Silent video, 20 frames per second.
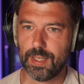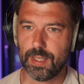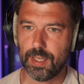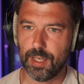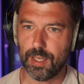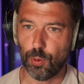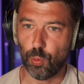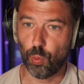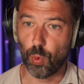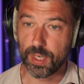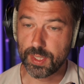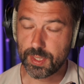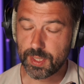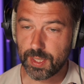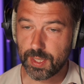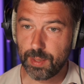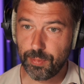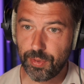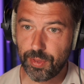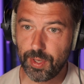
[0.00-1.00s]
a
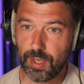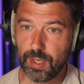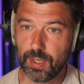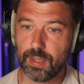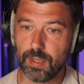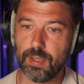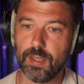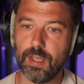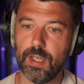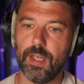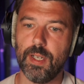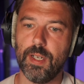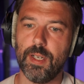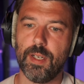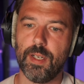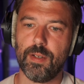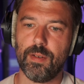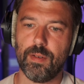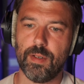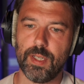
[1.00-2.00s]
one-time thing,
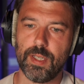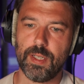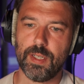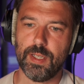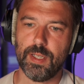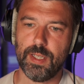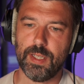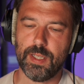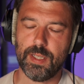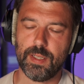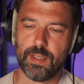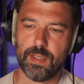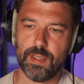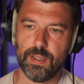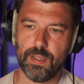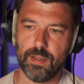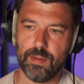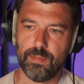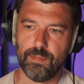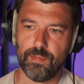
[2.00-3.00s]
right? And
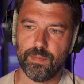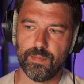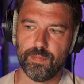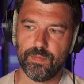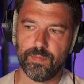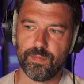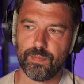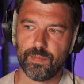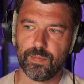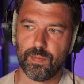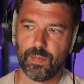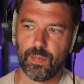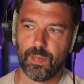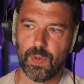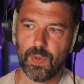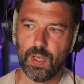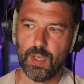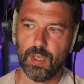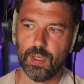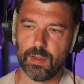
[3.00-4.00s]

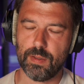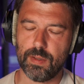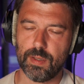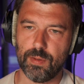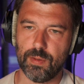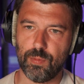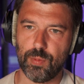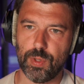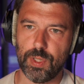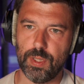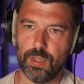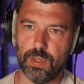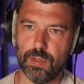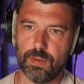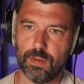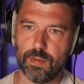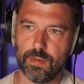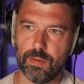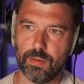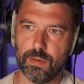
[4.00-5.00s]
then we
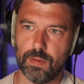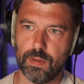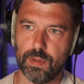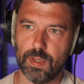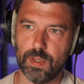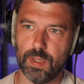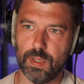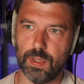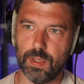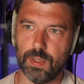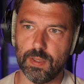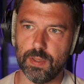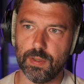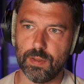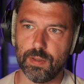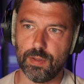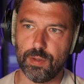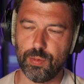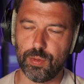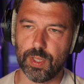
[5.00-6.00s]

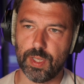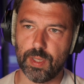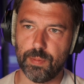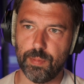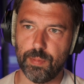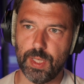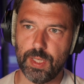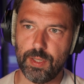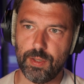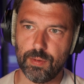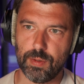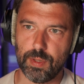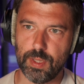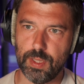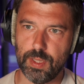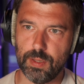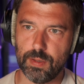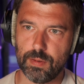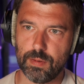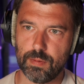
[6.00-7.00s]
do that
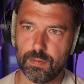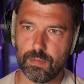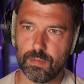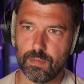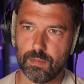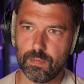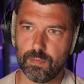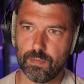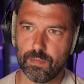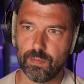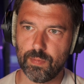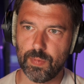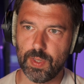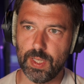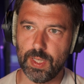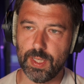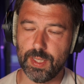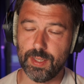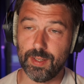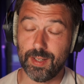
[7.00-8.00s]
manually.
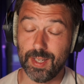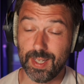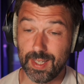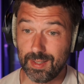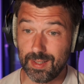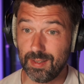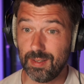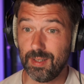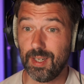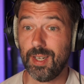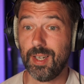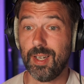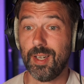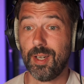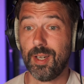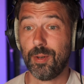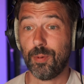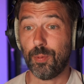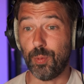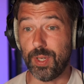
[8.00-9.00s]
And then
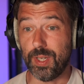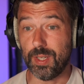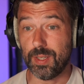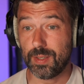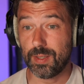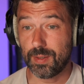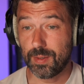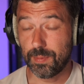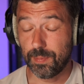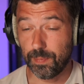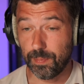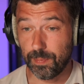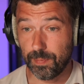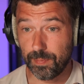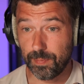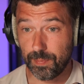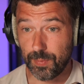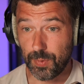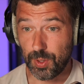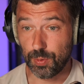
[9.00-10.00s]
we
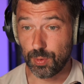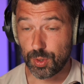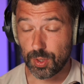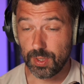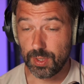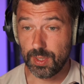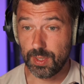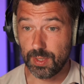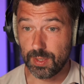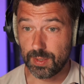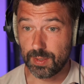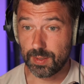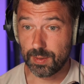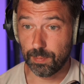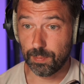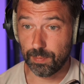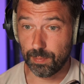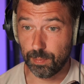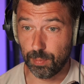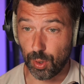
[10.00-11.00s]
usually
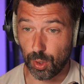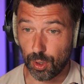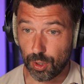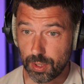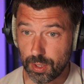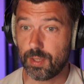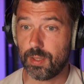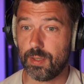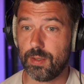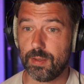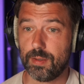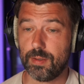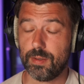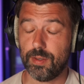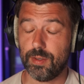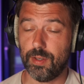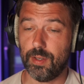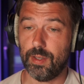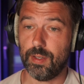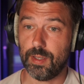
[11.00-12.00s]
block
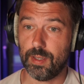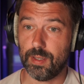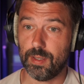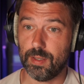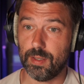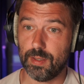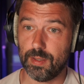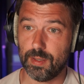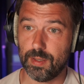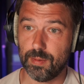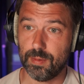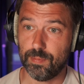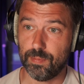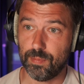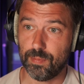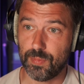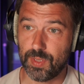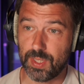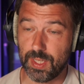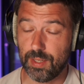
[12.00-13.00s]

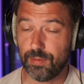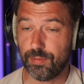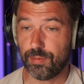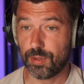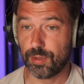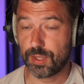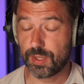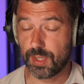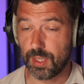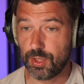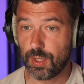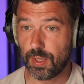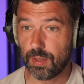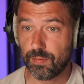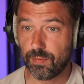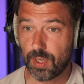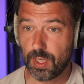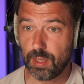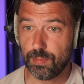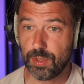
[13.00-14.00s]
the dev or staging
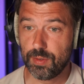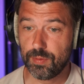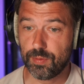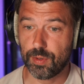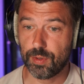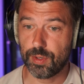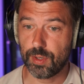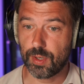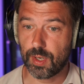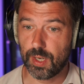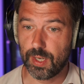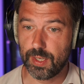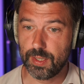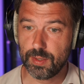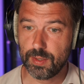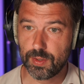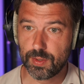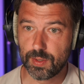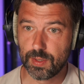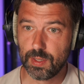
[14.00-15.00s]
environment for the
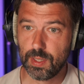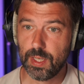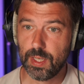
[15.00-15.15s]
clients,